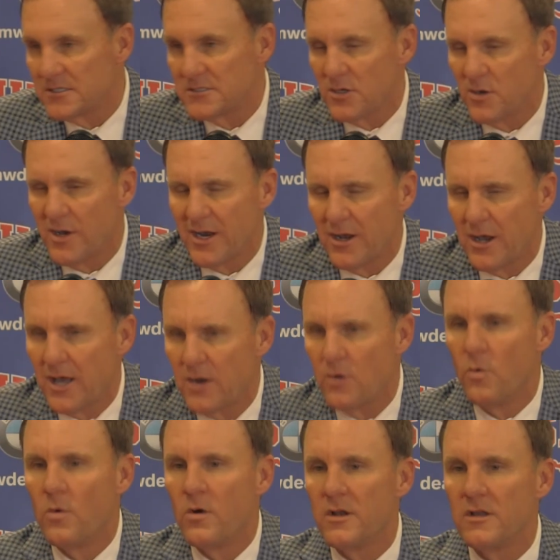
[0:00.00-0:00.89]
so I don't, I
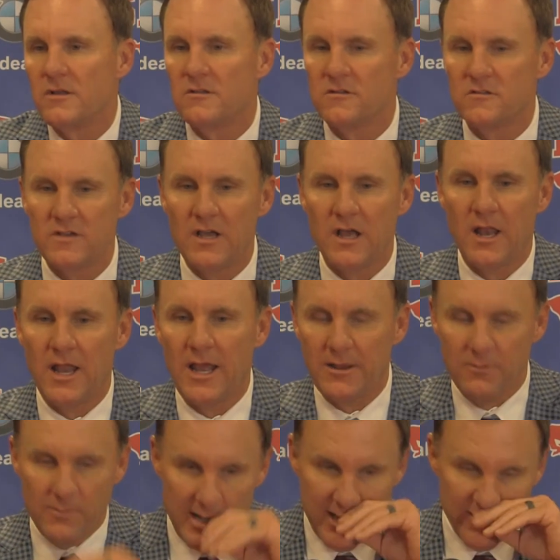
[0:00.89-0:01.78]
don't want it to sound
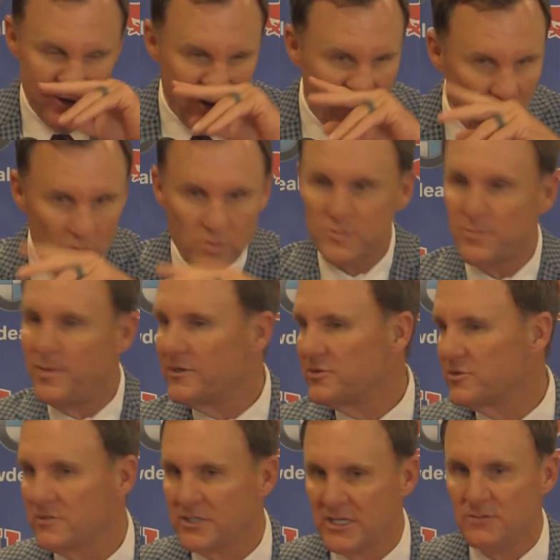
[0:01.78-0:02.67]
like man the whole
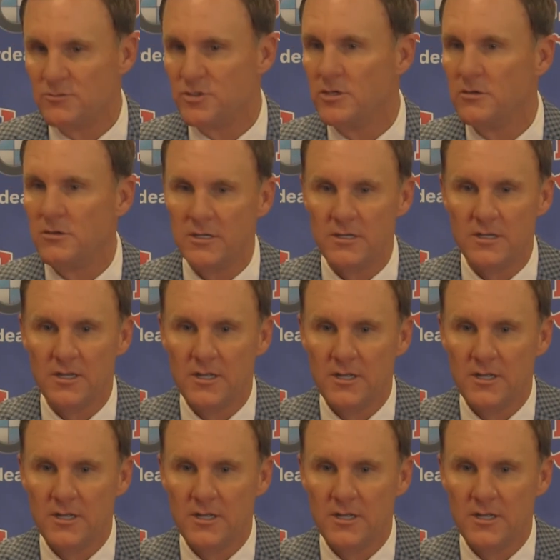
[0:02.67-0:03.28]
special teams unit